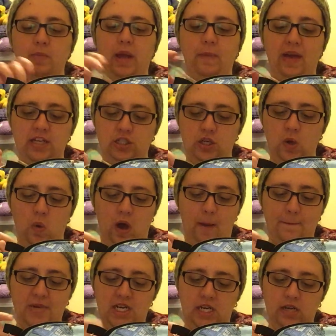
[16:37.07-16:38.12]
Maybe I should go
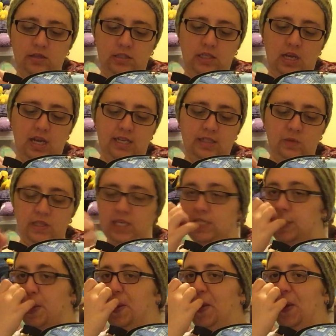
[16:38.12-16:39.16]
up a needle size with
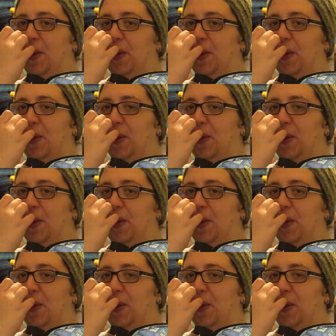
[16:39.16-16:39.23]
these.